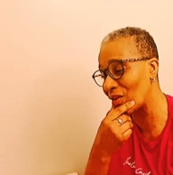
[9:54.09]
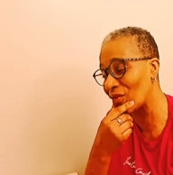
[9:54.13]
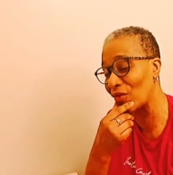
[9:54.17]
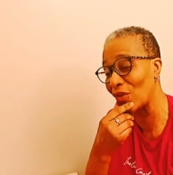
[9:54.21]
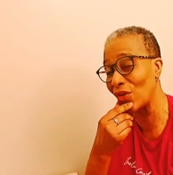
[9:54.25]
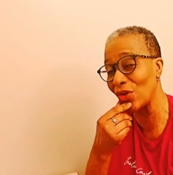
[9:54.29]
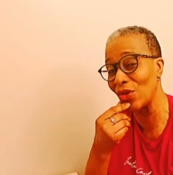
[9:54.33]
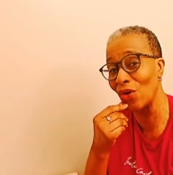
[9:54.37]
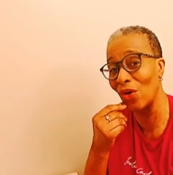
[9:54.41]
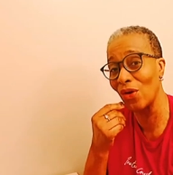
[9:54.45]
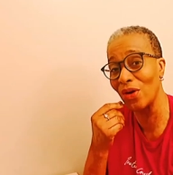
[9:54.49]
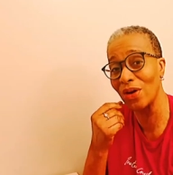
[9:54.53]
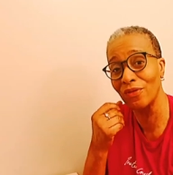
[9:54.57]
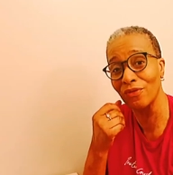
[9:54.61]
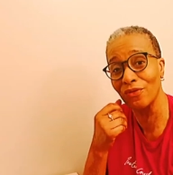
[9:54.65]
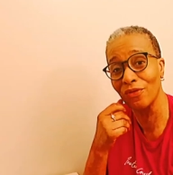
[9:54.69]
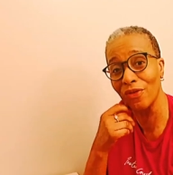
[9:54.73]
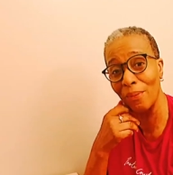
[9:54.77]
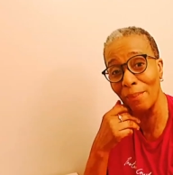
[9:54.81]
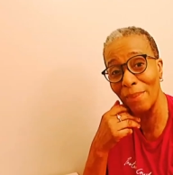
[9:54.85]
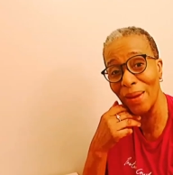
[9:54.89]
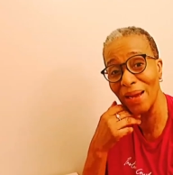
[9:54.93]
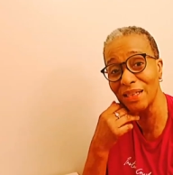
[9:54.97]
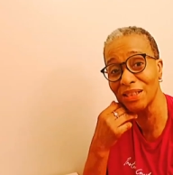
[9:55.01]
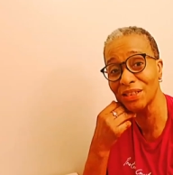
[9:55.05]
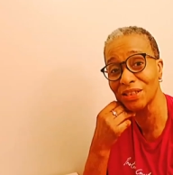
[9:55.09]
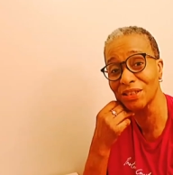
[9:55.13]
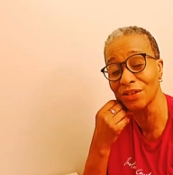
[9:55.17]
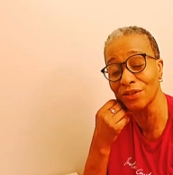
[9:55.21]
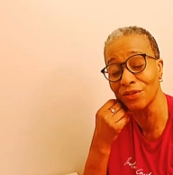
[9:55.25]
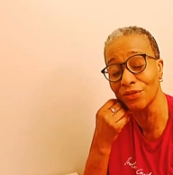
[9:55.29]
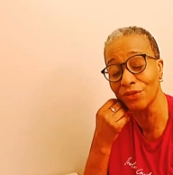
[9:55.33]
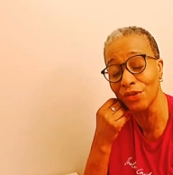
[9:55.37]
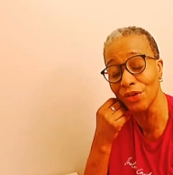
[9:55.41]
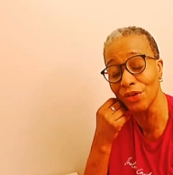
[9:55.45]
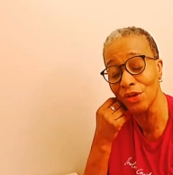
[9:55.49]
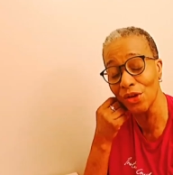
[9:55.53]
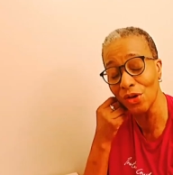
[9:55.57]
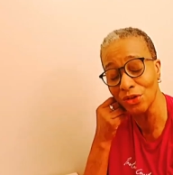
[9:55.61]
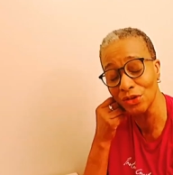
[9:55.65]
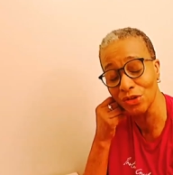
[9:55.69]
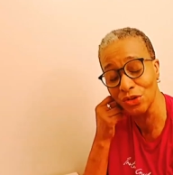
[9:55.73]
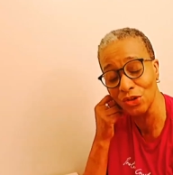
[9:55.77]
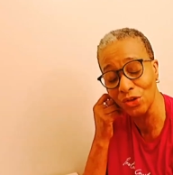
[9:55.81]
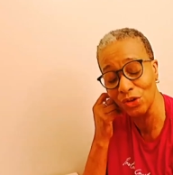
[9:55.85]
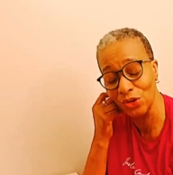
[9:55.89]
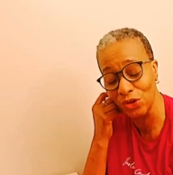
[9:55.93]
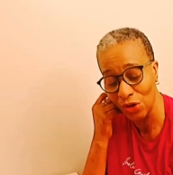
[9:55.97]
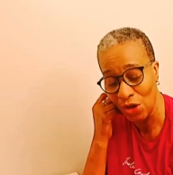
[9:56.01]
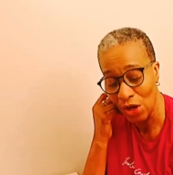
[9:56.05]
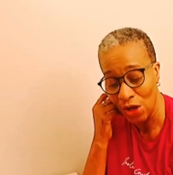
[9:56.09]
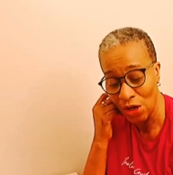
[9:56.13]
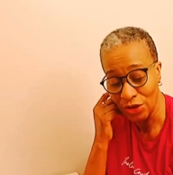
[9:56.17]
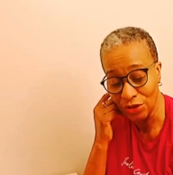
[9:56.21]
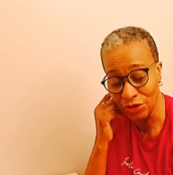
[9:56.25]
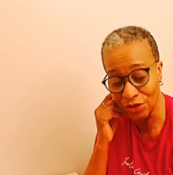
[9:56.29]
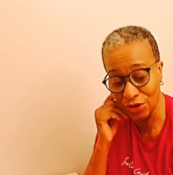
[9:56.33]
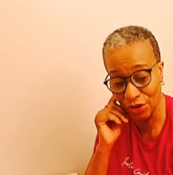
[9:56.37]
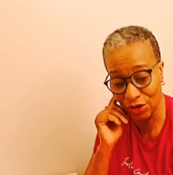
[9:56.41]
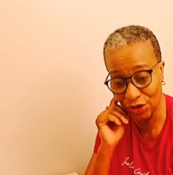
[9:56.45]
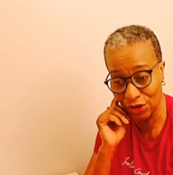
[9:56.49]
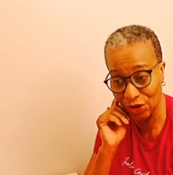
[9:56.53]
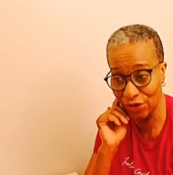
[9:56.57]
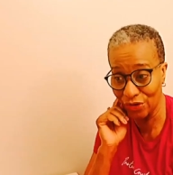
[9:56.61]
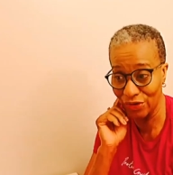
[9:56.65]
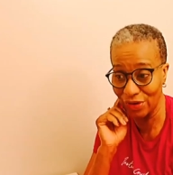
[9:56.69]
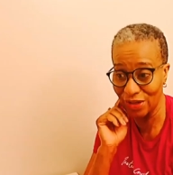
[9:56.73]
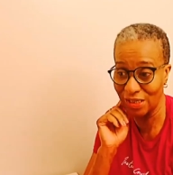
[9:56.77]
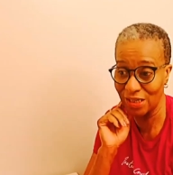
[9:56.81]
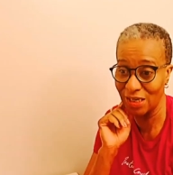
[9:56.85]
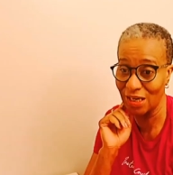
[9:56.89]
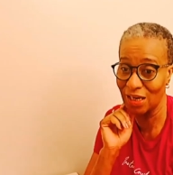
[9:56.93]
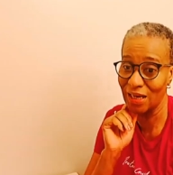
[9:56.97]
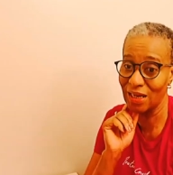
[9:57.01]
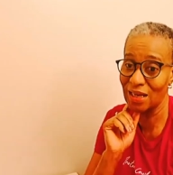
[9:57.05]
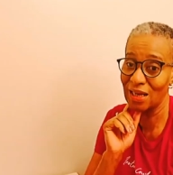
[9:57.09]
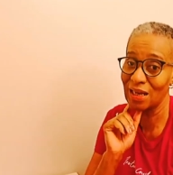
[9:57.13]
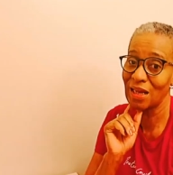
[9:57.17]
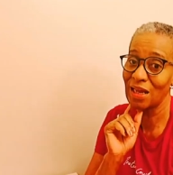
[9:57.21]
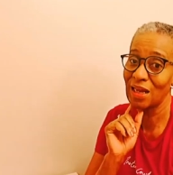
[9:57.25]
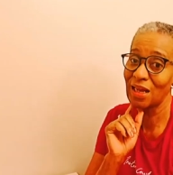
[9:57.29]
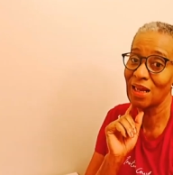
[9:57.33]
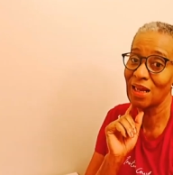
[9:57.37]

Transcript: for your information, for your security.